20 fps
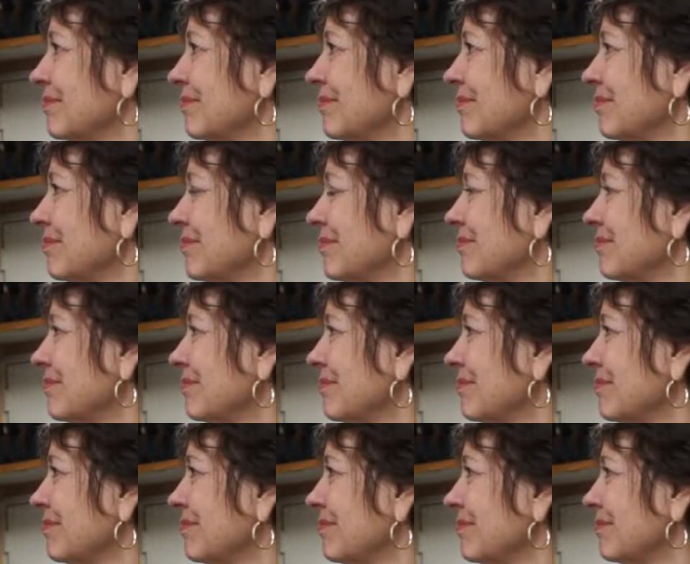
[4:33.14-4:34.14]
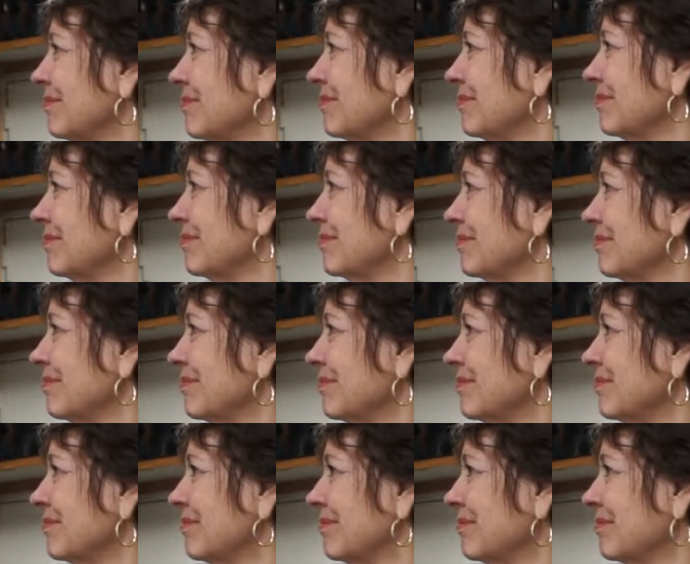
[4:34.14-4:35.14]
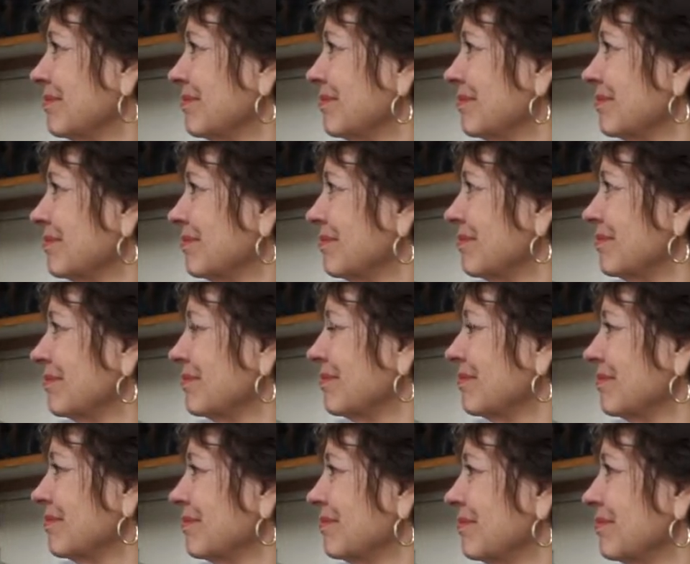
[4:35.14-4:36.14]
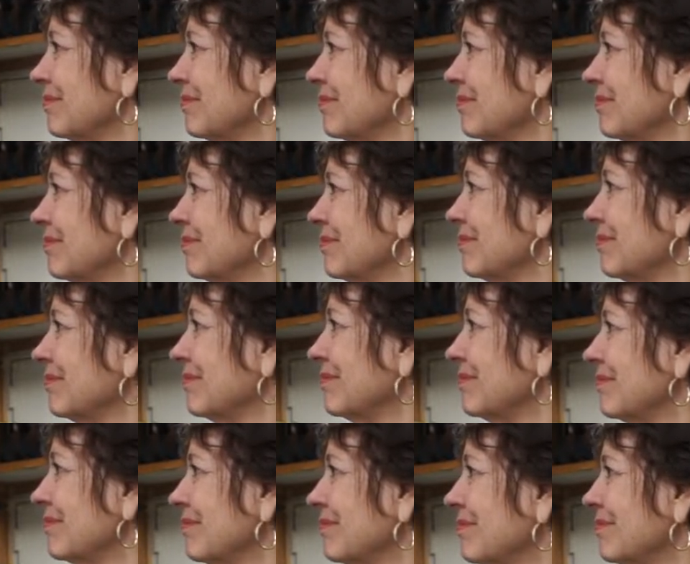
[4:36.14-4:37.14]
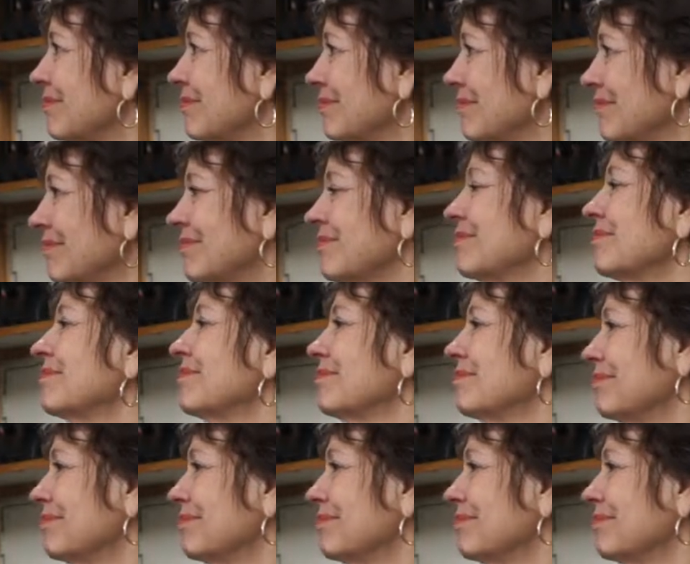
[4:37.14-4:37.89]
No words are spoken by the person on screen.